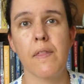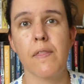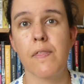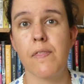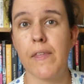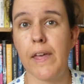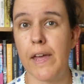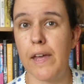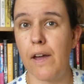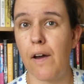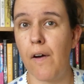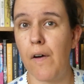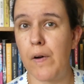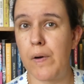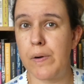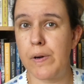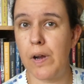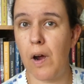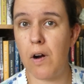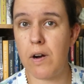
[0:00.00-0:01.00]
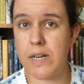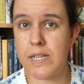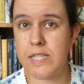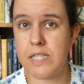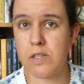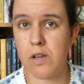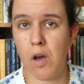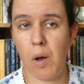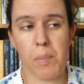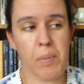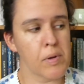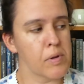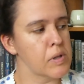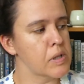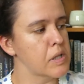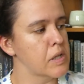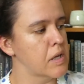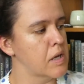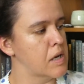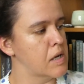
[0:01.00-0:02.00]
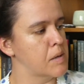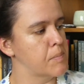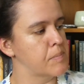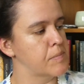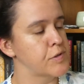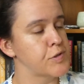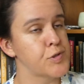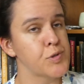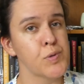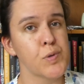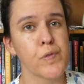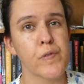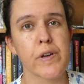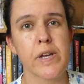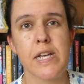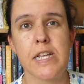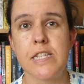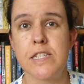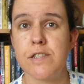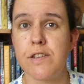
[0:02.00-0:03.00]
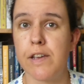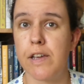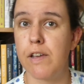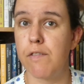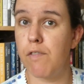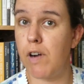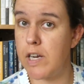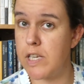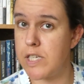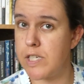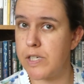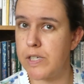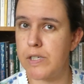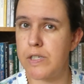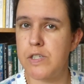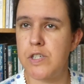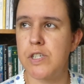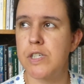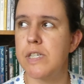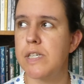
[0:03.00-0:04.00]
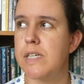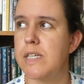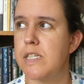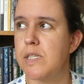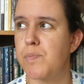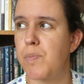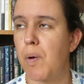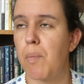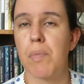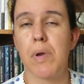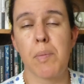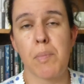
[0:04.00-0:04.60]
They are an artist couple. Tove is a writer. She is probably